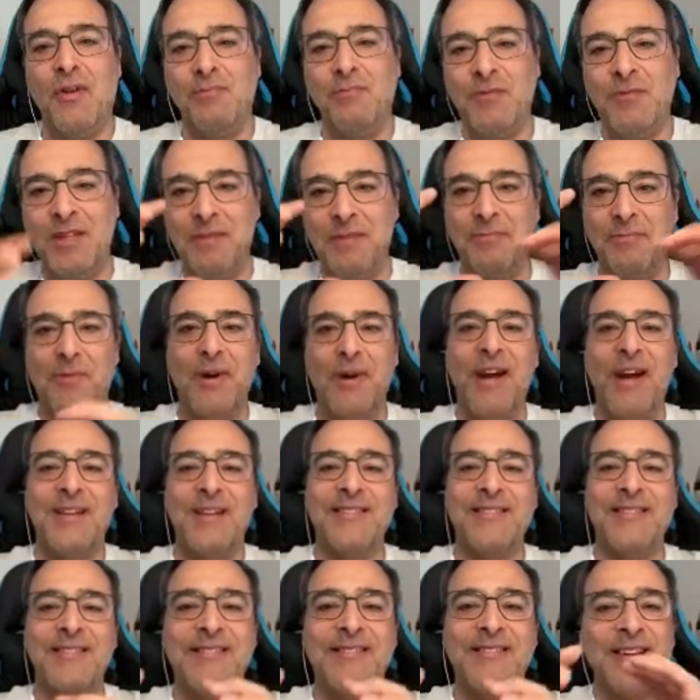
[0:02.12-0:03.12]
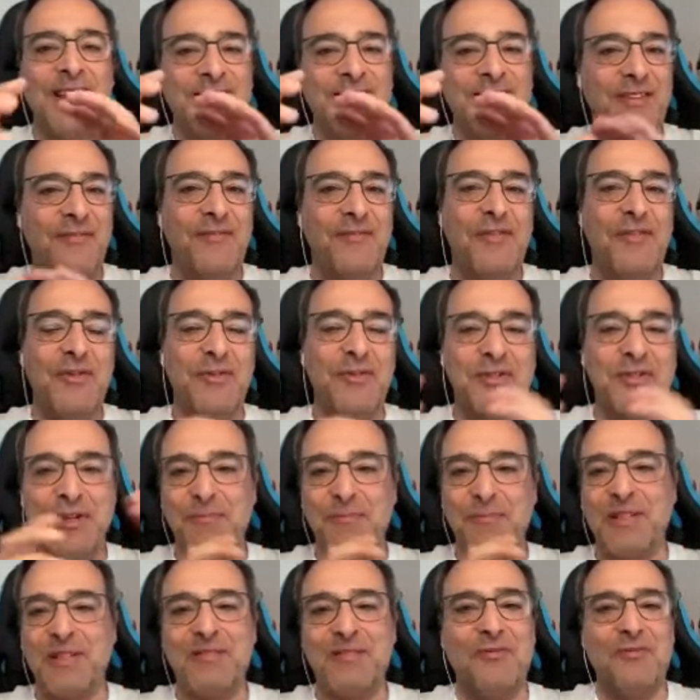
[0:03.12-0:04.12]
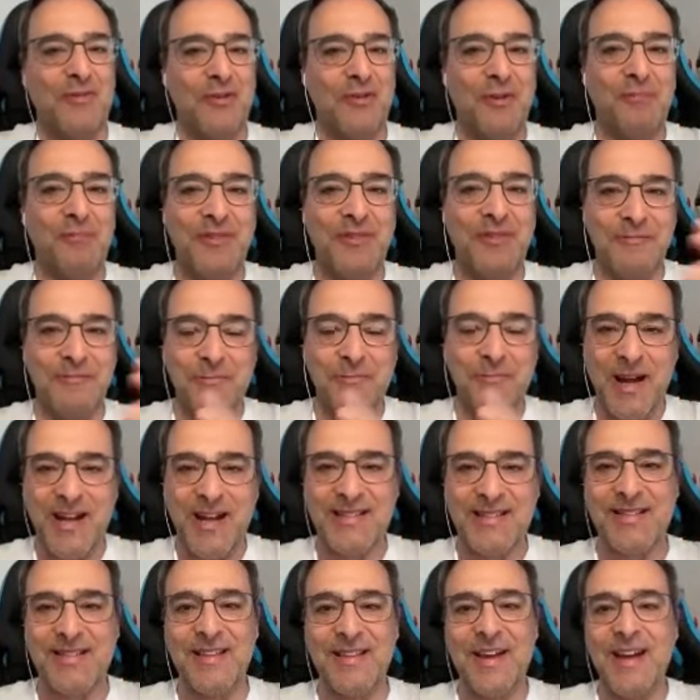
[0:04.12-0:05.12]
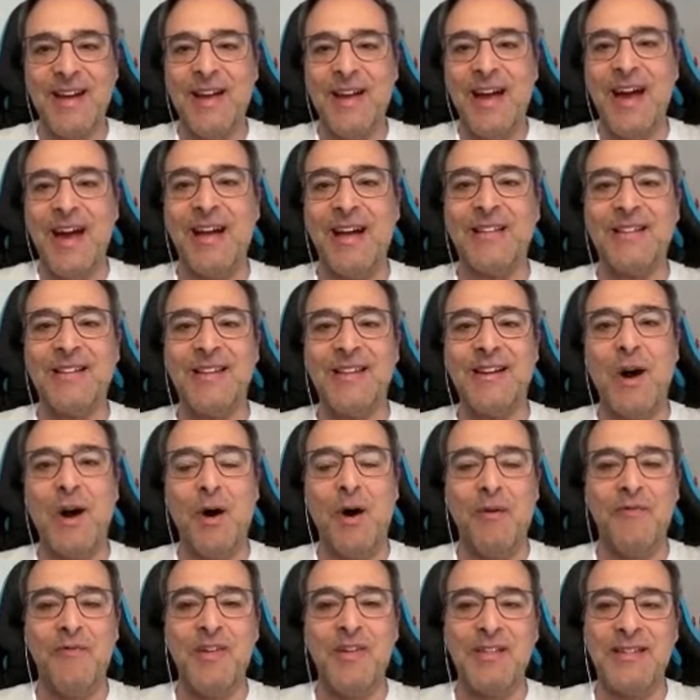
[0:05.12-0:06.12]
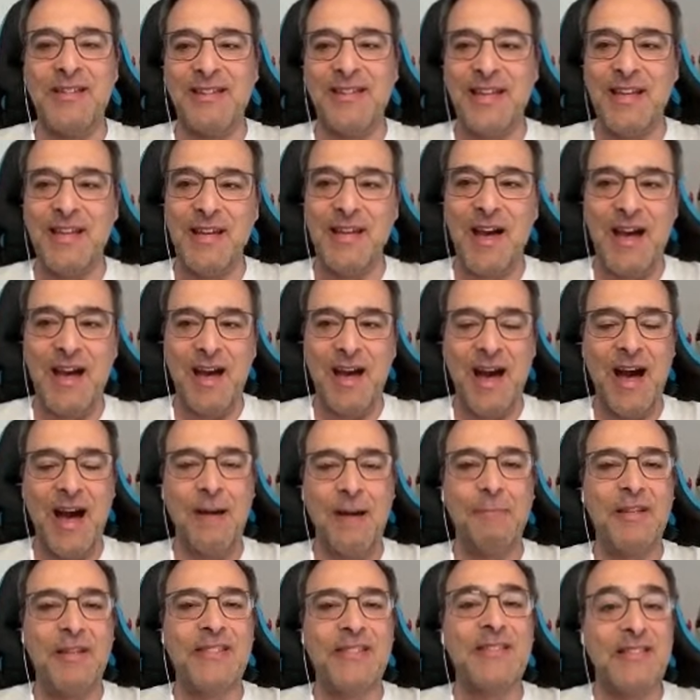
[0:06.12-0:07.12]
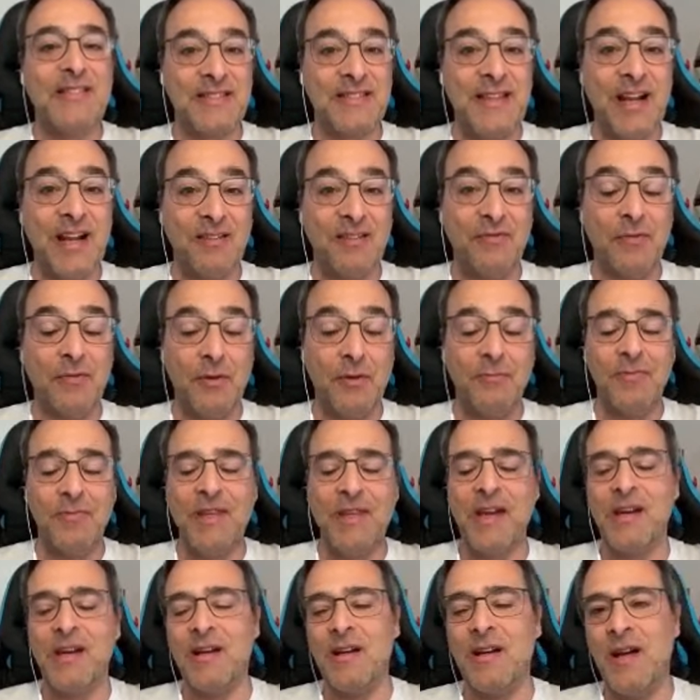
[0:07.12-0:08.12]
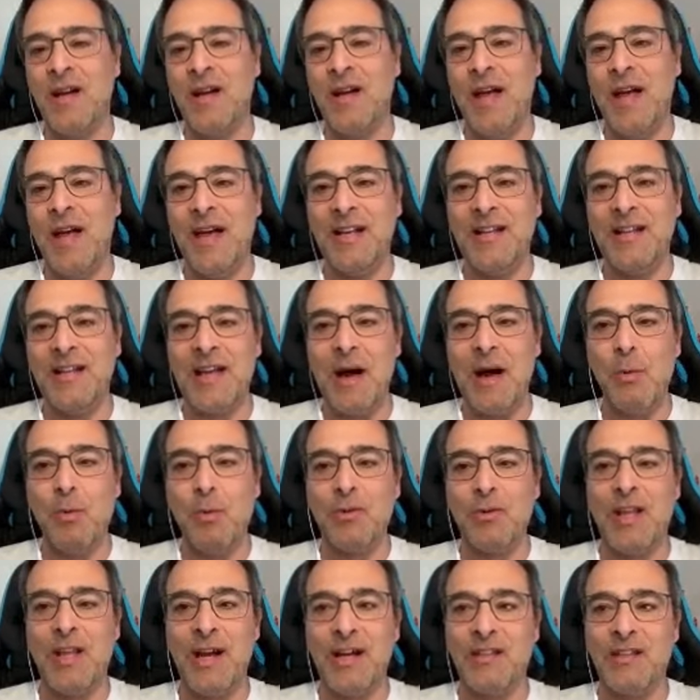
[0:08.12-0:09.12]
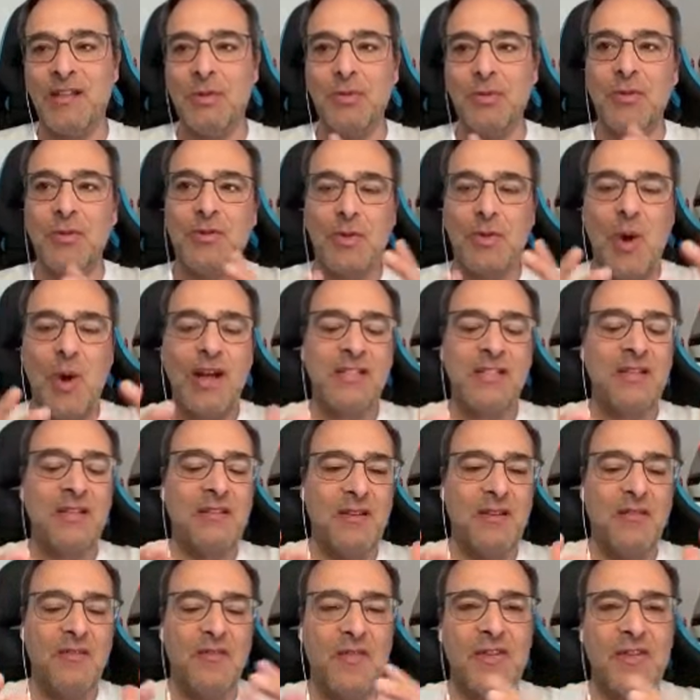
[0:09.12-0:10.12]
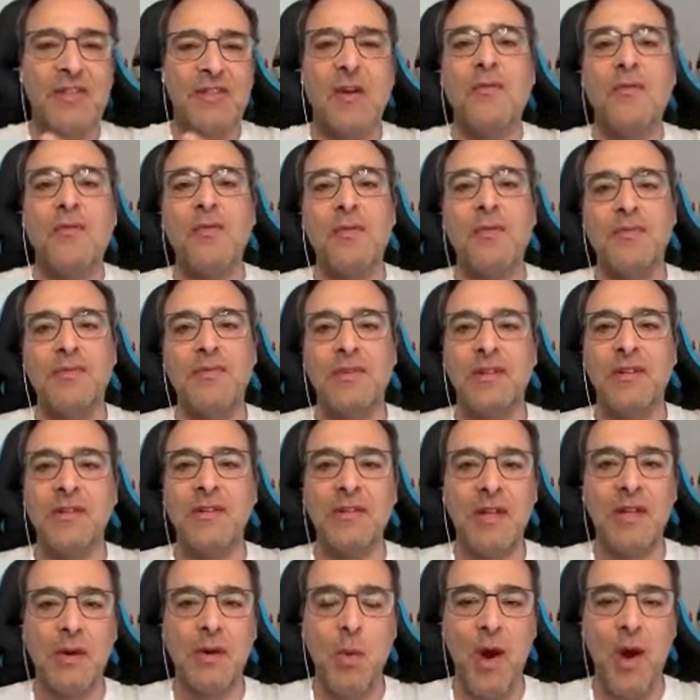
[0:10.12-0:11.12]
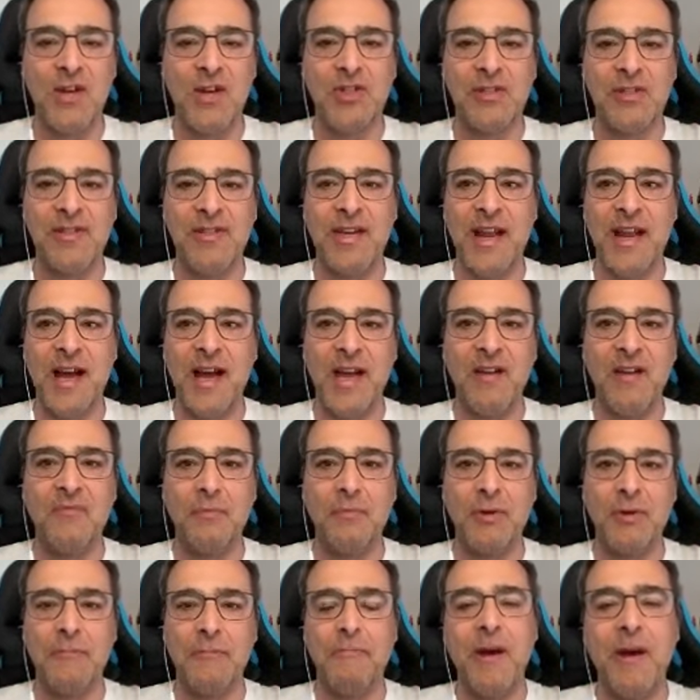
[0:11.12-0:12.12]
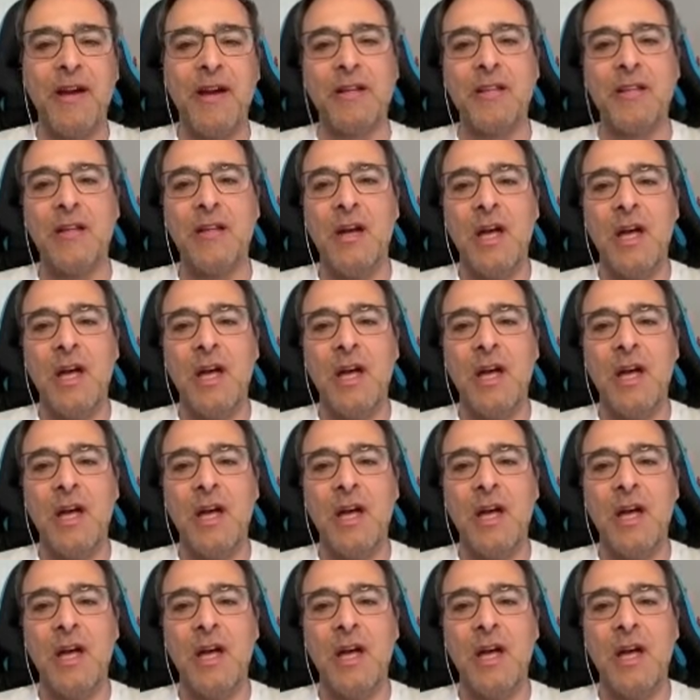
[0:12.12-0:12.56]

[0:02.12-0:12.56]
the present, the future, but from the past. And obviously, I must start from there. And I would like to ask the first of the questions that I have prepared